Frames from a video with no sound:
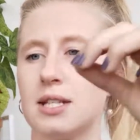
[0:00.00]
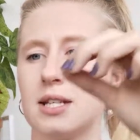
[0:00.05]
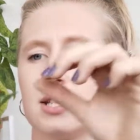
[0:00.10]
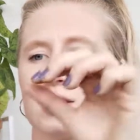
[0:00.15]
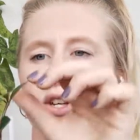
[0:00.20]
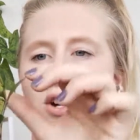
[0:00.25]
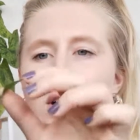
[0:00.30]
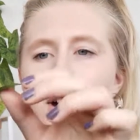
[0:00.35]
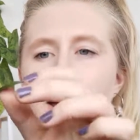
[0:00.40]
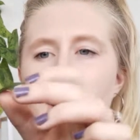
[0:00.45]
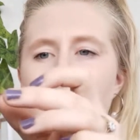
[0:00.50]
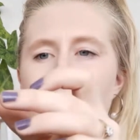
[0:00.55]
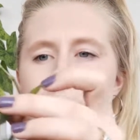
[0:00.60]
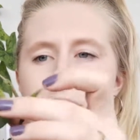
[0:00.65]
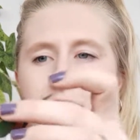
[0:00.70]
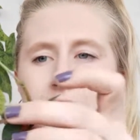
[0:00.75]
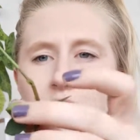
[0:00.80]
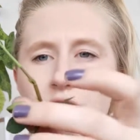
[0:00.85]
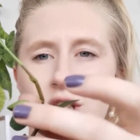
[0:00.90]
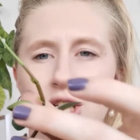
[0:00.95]
It's
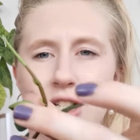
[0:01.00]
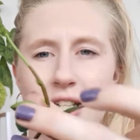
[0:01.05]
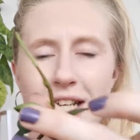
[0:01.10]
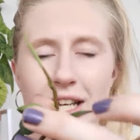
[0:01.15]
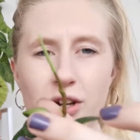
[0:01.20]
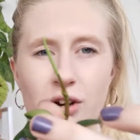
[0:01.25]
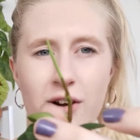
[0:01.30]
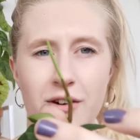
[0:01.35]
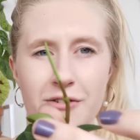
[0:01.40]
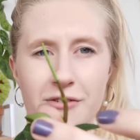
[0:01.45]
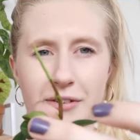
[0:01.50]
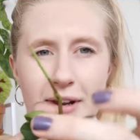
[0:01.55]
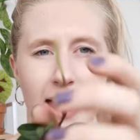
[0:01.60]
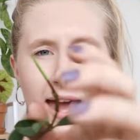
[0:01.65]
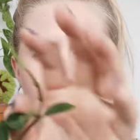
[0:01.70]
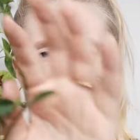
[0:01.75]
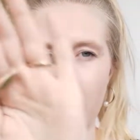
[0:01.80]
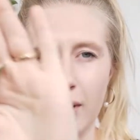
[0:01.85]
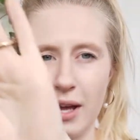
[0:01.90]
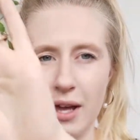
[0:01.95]
actually got a
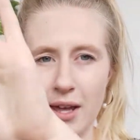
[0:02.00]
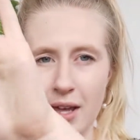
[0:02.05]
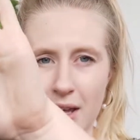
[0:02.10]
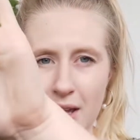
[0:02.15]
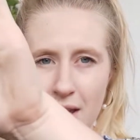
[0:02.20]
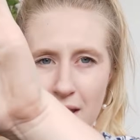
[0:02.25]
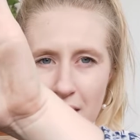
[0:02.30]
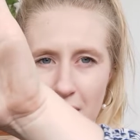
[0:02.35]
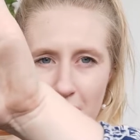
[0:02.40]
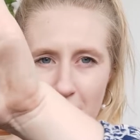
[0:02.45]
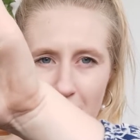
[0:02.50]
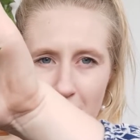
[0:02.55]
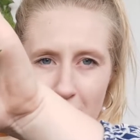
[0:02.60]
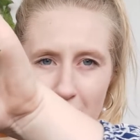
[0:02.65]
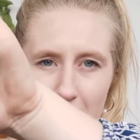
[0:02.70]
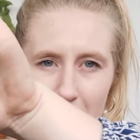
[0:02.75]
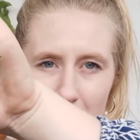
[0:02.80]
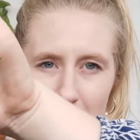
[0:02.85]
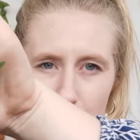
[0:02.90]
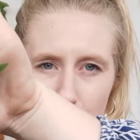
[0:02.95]
flower
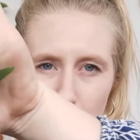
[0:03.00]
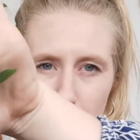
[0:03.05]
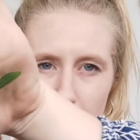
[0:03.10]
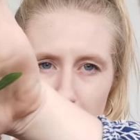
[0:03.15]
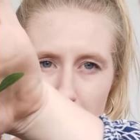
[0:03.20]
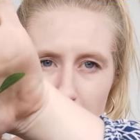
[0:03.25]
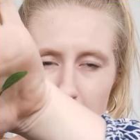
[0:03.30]
at the moment.